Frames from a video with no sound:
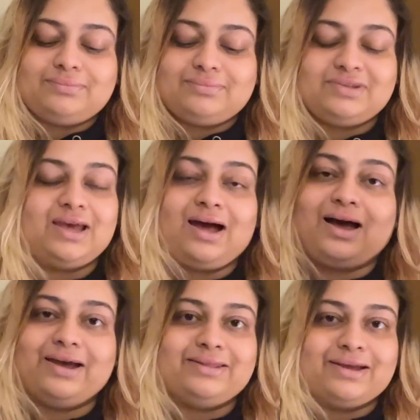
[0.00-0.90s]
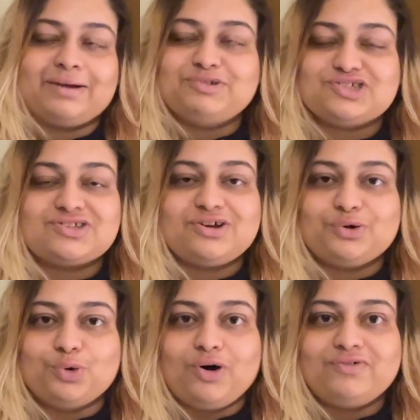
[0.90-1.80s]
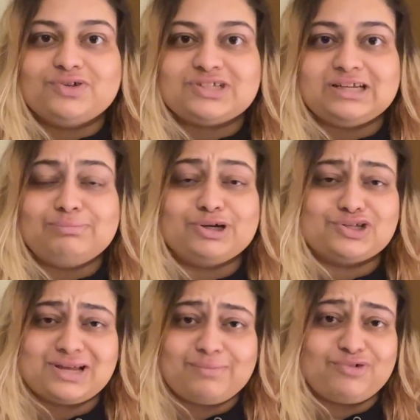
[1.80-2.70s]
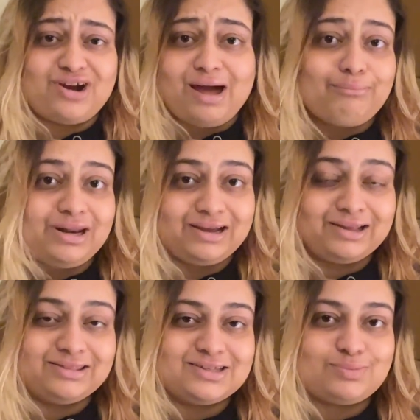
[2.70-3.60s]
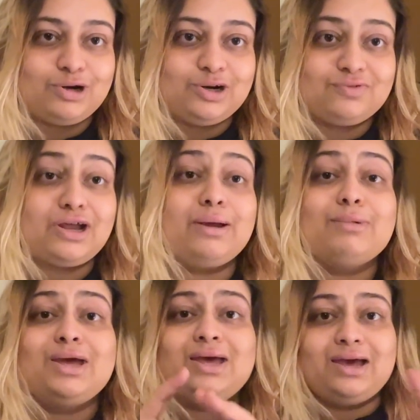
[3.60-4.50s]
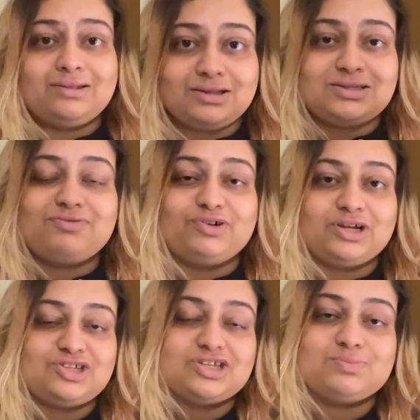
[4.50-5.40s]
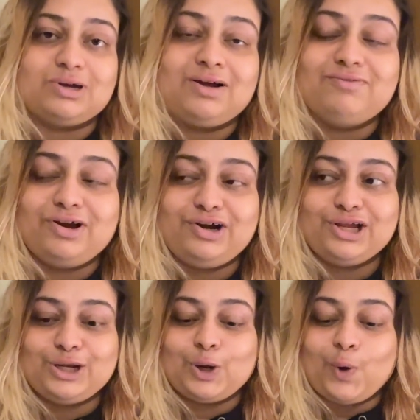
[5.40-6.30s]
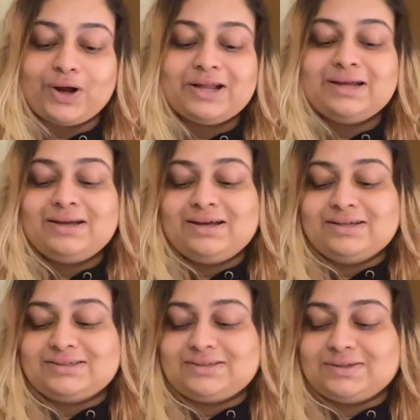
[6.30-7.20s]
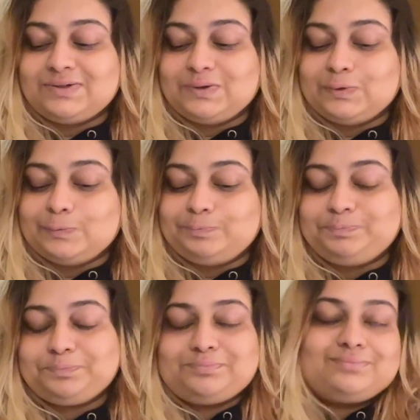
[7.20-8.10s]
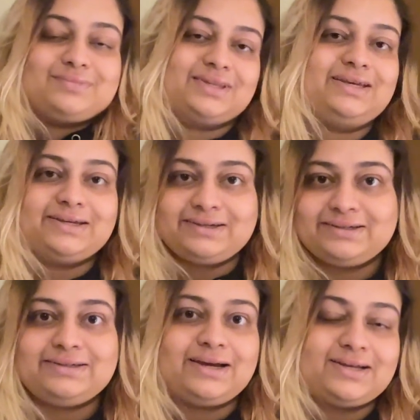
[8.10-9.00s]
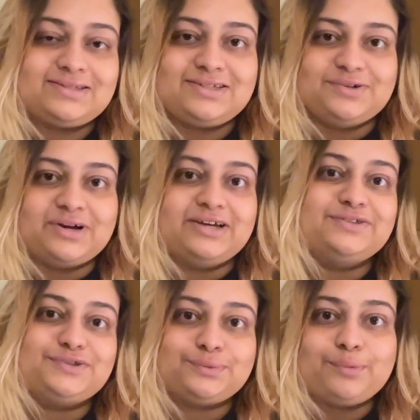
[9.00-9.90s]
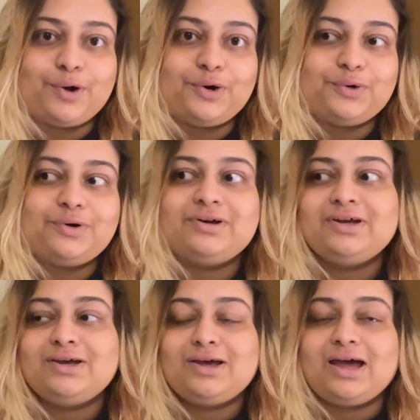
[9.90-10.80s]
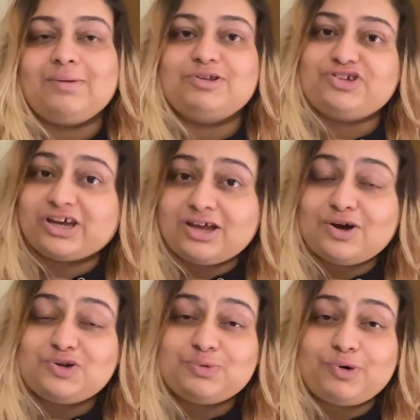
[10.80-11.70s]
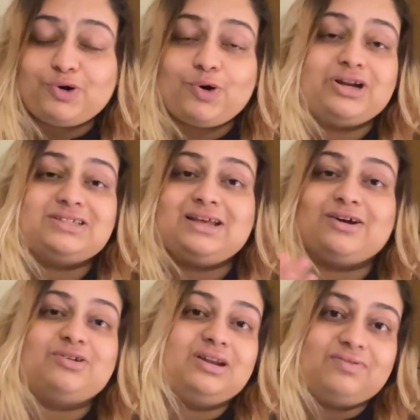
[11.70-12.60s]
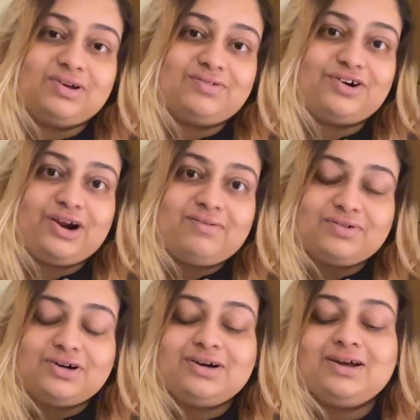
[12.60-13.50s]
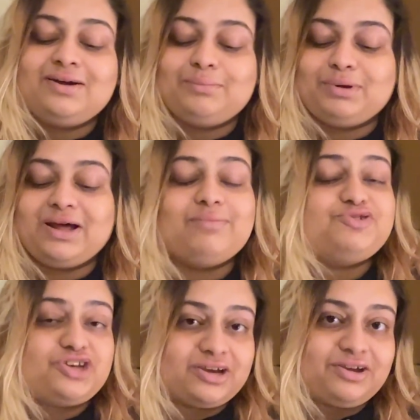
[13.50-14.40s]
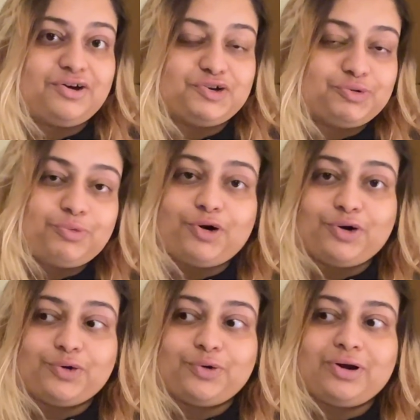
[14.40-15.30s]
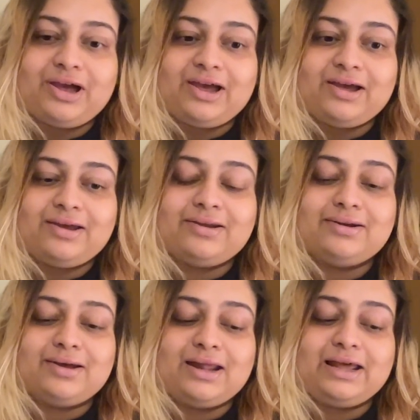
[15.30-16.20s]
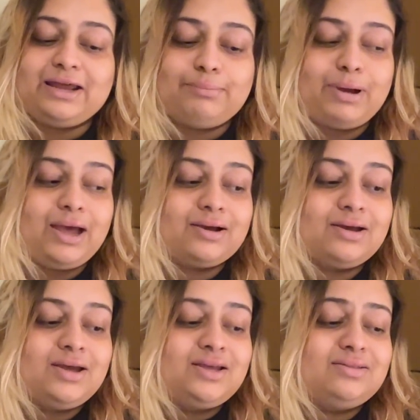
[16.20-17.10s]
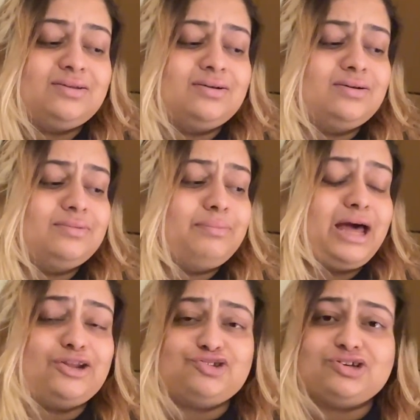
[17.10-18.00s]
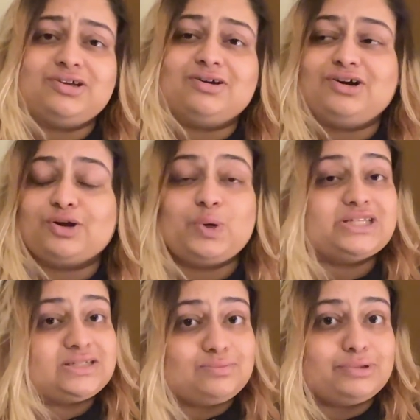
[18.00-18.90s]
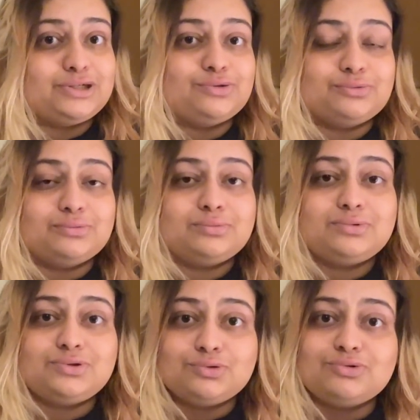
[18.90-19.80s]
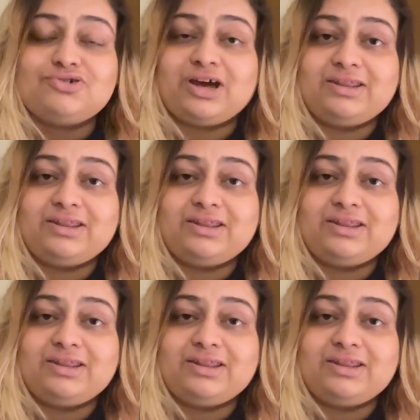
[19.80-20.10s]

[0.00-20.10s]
yeah, I think I'm just gonna go off to sleep because I'm rambling at this point of time and this footage has become very long. So yeah, see you guys tomorrow. I'll be checking out tomorrow. Honestly, I could live here forever, but I'll be checking out tomorrow and I'll head back. The manager here requested me to try